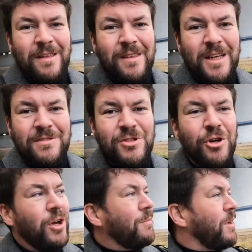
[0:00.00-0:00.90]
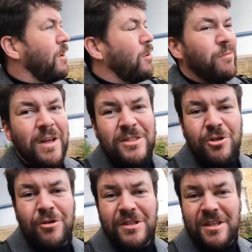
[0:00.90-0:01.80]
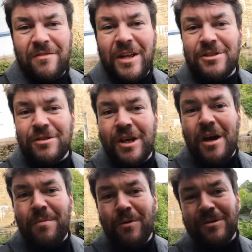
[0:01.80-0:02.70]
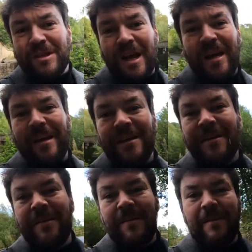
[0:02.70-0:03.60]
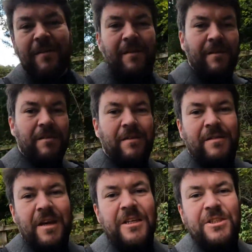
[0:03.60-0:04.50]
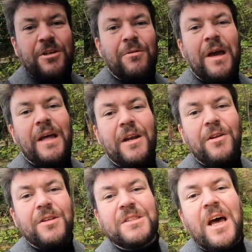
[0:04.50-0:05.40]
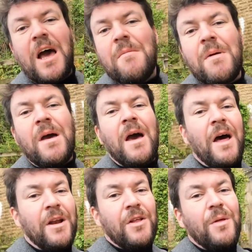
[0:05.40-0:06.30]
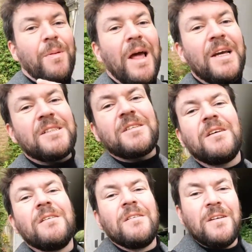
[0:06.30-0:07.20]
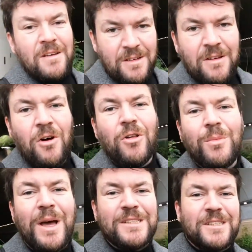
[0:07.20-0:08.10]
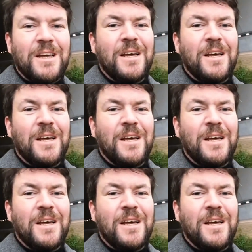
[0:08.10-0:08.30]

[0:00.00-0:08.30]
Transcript: Thanks for joining me. I hope you enjoyed this adventure at the airport today. Catch you in another time and another place. All the best.